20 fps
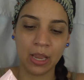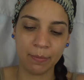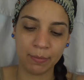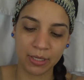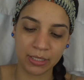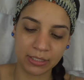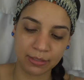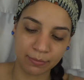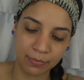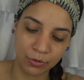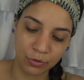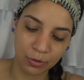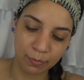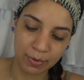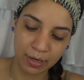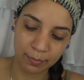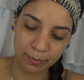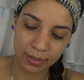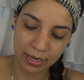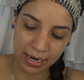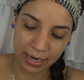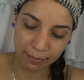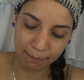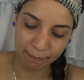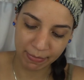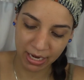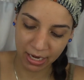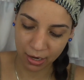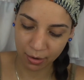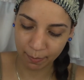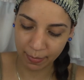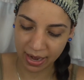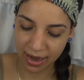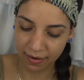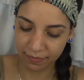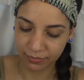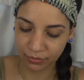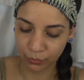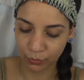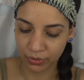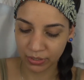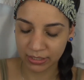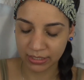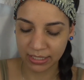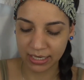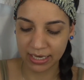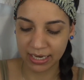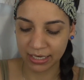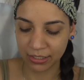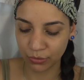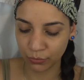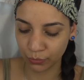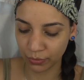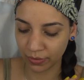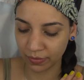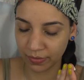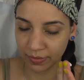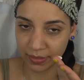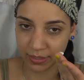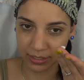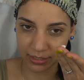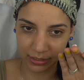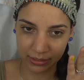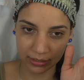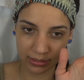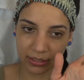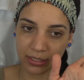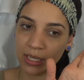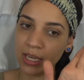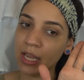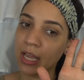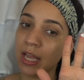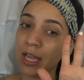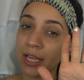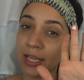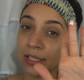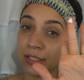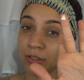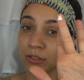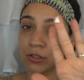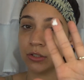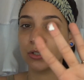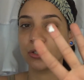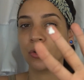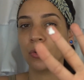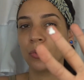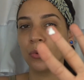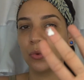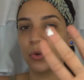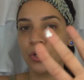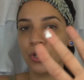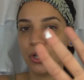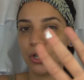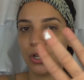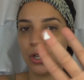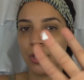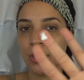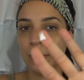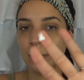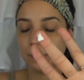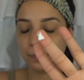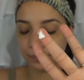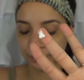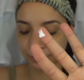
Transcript: because I'm going to be applying makeup afterwards, and I swear this is so good.